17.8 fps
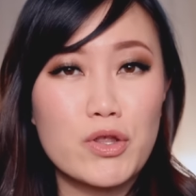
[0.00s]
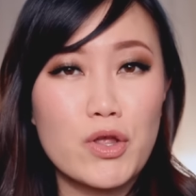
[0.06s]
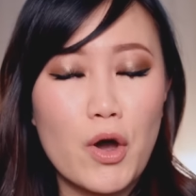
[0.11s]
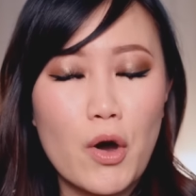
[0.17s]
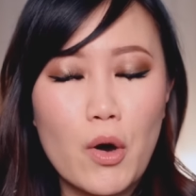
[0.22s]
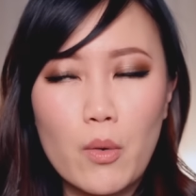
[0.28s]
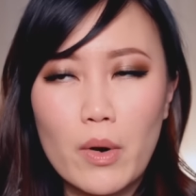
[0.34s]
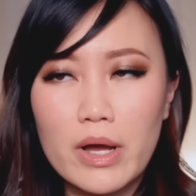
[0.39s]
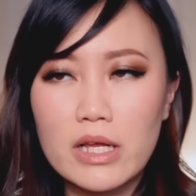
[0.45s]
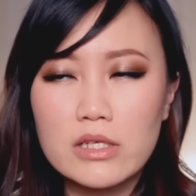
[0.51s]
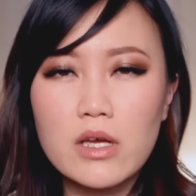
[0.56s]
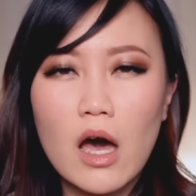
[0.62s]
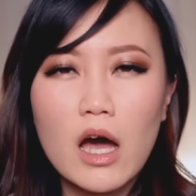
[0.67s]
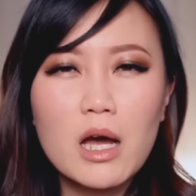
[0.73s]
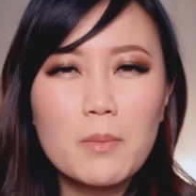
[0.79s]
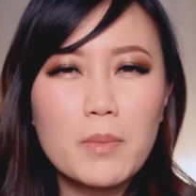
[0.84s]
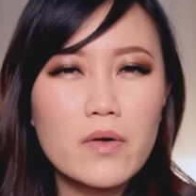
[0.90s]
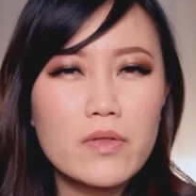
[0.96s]
no and I
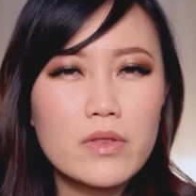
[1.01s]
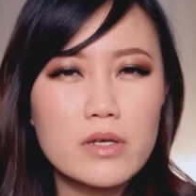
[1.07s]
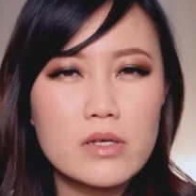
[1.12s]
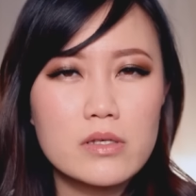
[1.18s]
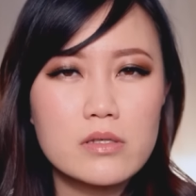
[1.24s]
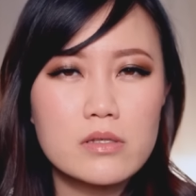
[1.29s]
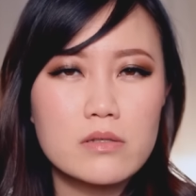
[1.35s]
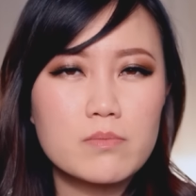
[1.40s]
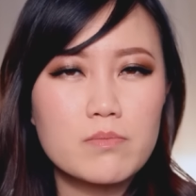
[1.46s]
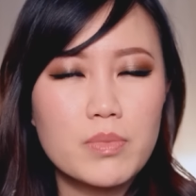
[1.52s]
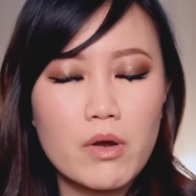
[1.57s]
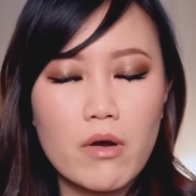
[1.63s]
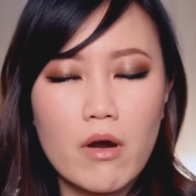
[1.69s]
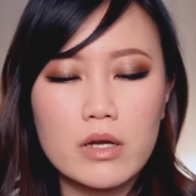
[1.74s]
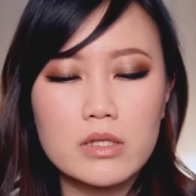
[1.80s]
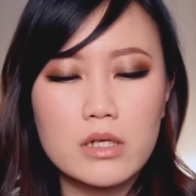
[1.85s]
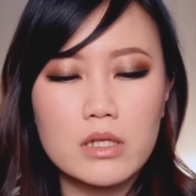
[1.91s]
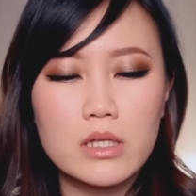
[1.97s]
talk about this
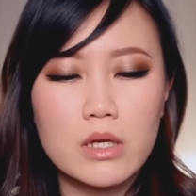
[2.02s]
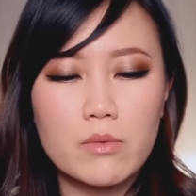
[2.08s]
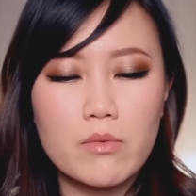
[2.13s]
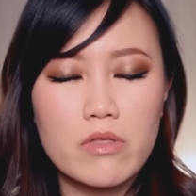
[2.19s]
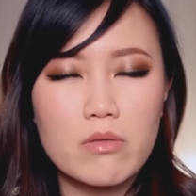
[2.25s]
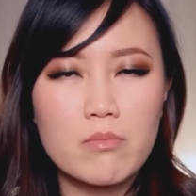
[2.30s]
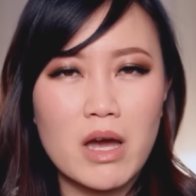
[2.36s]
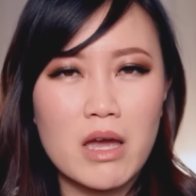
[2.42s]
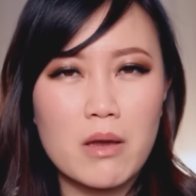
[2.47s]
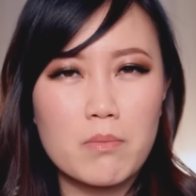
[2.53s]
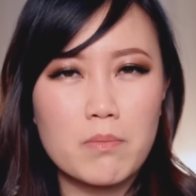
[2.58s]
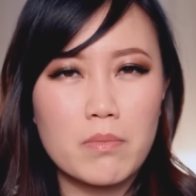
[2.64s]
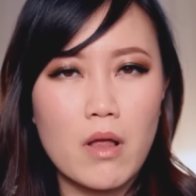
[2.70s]
periodically with my